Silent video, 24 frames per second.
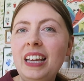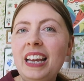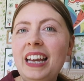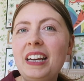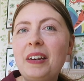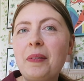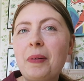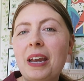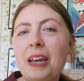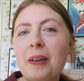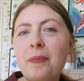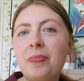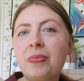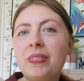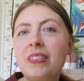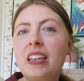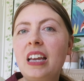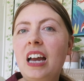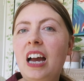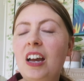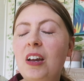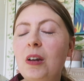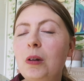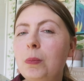Anyway,
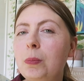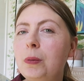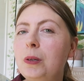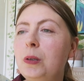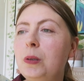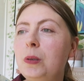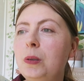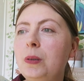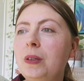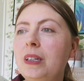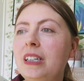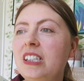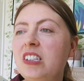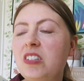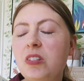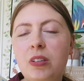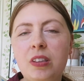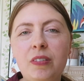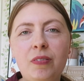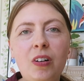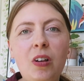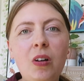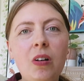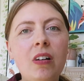I hope you
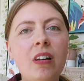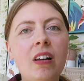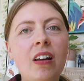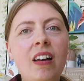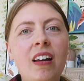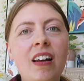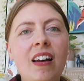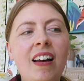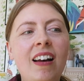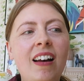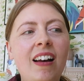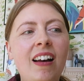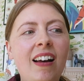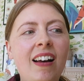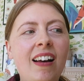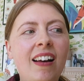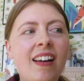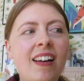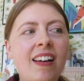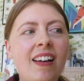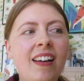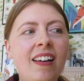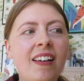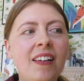enjoyed the vlog,
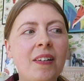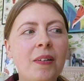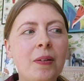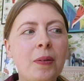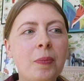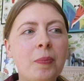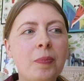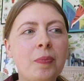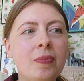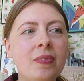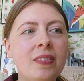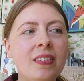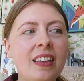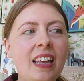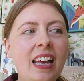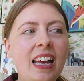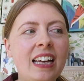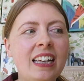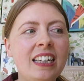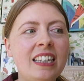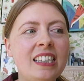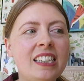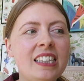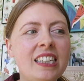
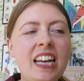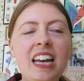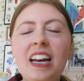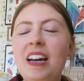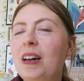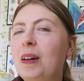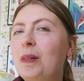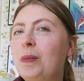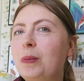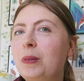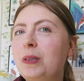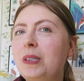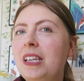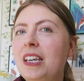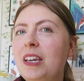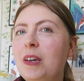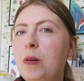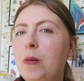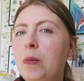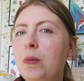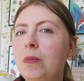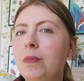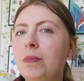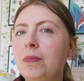and yeah, I will see
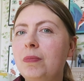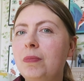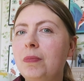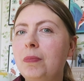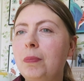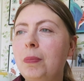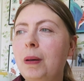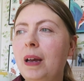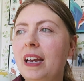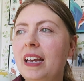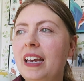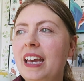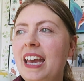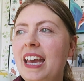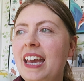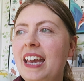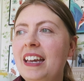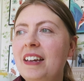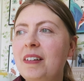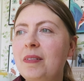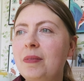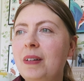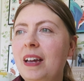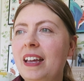you back
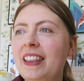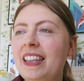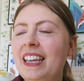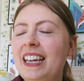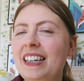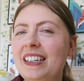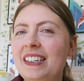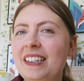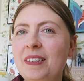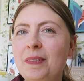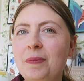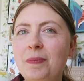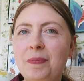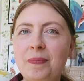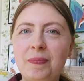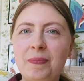here at the end.